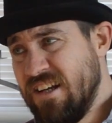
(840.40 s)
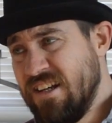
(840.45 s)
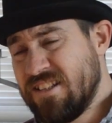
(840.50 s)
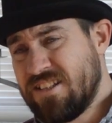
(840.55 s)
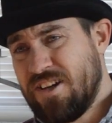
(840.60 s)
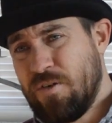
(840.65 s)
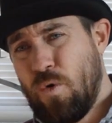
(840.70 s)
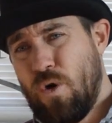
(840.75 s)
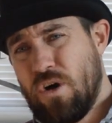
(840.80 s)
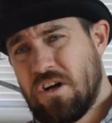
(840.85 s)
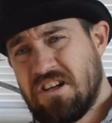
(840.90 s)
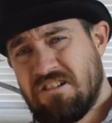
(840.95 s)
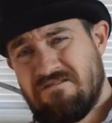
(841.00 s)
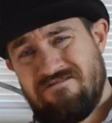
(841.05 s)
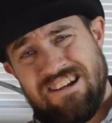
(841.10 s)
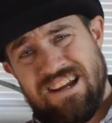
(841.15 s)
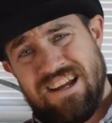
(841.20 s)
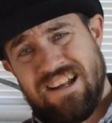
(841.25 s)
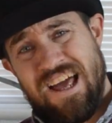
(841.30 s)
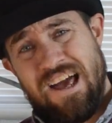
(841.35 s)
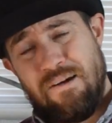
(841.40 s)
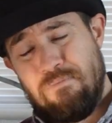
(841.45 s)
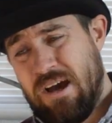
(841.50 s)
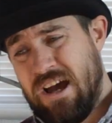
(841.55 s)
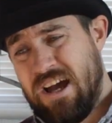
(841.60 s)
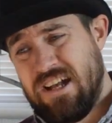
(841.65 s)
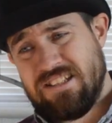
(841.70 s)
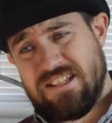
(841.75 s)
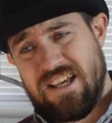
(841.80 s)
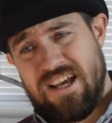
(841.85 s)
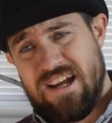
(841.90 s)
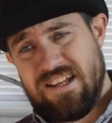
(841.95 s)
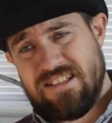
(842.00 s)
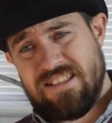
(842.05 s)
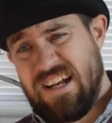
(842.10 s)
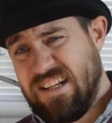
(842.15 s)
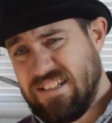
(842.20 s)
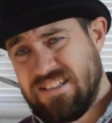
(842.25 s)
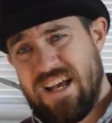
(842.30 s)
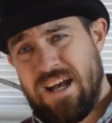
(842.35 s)
So what a career that man's had.
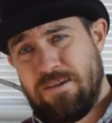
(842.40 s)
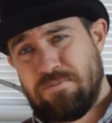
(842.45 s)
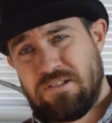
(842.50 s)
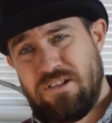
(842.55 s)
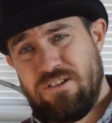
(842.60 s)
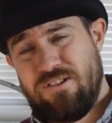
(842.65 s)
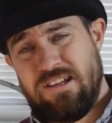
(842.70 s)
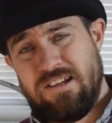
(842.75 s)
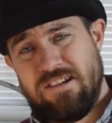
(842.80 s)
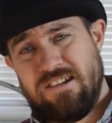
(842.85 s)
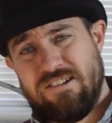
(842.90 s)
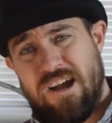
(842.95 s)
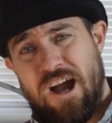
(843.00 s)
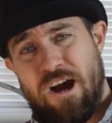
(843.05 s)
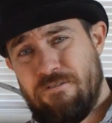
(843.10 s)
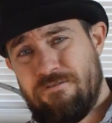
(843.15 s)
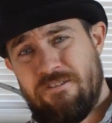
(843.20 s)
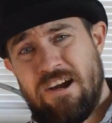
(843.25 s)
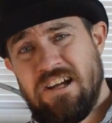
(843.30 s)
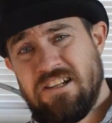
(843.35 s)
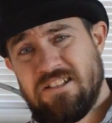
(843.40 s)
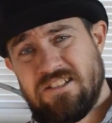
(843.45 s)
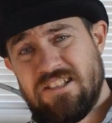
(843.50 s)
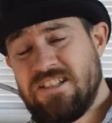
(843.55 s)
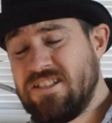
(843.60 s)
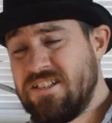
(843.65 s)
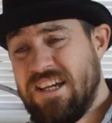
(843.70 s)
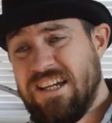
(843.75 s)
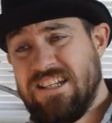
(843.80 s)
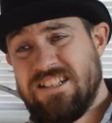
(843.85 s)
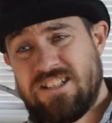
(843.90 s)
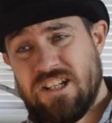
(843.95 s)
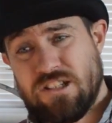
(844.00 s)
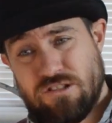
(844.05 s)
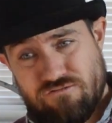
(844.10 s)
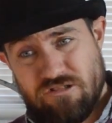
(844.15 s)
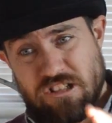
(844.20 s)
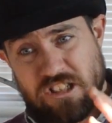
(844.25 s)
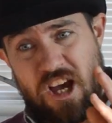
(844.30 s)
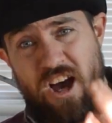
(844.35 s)
That's absolutely outrageous, isn't it? He's
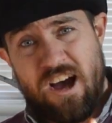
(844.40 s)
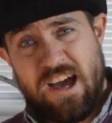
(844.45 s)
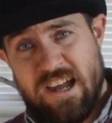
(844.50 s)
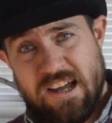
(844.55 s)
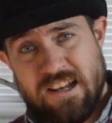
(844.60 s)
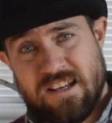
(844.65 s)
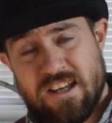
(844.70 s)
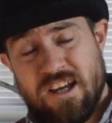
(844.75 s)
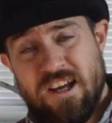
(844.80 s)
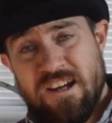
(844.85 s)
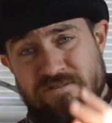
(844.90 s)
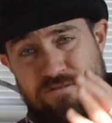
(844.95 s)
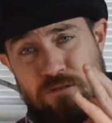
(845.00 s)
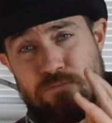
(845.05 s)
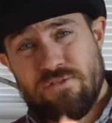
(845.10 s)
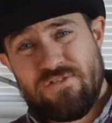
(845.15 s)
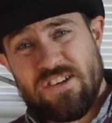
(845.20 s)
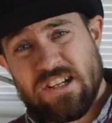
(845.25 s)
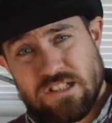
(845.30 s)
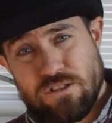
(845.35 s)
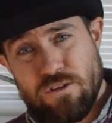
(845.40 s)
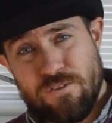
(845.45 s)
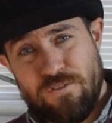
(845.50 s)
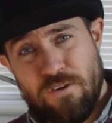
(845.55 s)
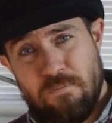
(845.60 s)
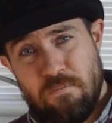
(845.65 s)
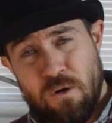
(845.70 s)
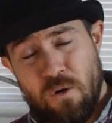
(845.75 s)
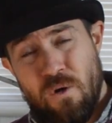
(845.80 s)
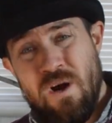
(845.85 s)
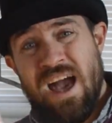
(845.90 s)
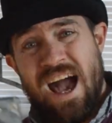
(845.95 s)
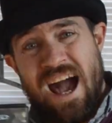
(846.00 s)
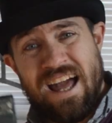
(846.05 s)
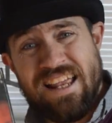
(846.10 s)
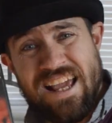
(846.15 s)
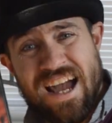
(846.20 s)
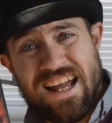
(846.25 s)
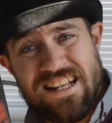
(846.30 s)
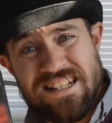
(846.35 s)
just retired from professional football and
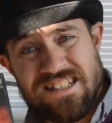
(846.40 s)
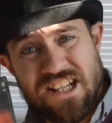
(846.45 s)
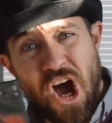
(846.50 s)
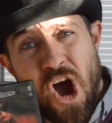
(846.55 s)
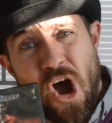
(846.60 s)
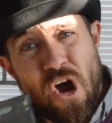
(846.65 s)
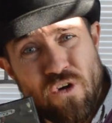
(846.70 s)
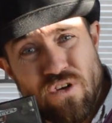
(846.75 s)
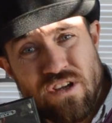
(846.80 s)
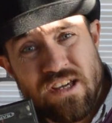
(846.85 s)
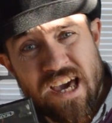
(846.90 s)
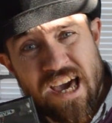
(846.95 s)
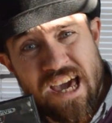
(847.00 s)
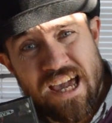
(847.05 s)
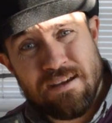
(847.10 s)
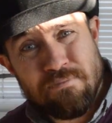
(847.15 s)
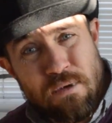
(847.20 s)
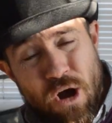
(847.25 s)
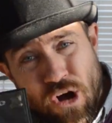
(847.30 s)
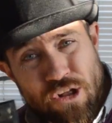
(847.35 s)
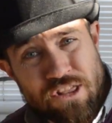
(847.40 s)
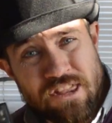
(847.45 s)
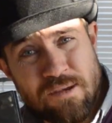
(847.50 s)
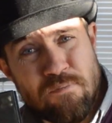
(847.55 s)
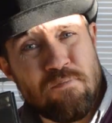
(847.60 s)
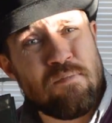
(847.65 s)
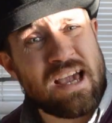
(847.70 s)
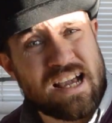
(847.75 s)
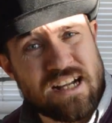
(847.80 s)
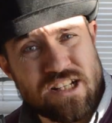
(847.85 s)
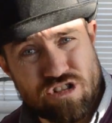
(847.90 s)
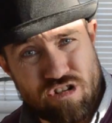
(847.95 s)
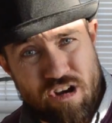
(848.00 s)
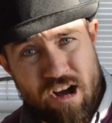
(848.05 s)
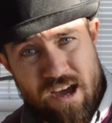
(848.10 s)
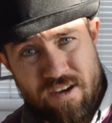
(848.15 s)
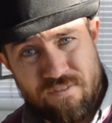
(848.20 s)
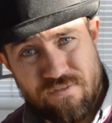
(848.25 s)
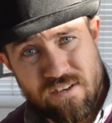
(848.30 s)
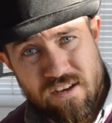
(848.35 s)
he had his own game on the Mega
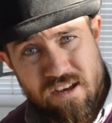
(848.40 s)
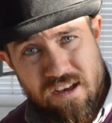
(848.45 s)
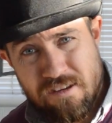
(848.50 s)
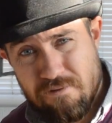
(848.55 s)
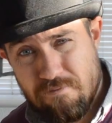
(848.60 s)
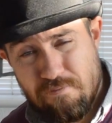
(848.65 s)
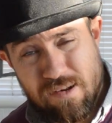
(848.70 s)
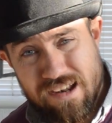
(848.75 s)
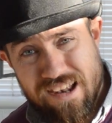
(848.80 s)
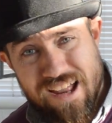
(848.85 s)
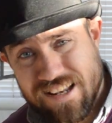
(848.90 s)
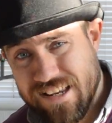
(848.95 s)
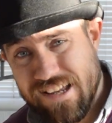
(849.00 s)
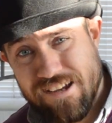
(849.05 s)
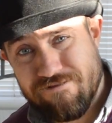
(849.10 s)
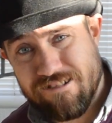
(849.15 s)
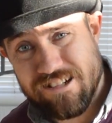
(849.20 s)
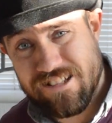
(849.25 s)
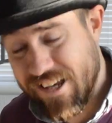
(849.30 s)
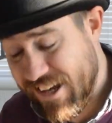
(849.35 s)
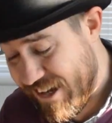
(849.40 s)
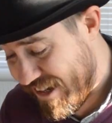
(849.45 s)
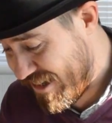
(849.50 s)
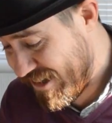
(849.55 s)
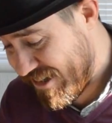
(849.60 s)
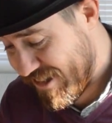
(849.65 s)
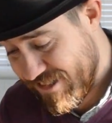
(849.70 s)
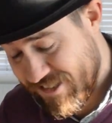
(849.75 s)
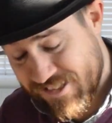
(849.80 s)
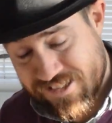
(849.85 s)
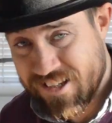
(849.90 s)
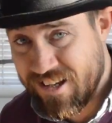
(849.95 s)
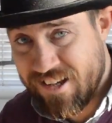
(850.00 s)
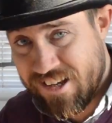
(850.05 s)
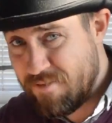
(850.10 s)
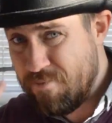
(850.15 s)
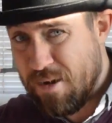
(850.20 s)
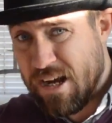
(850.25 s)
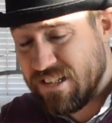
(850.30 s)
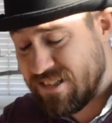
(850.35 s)
Drive. Bloody ridiculous.
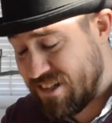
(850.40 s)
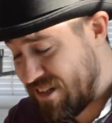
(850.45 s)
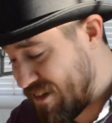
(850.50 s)
Amazing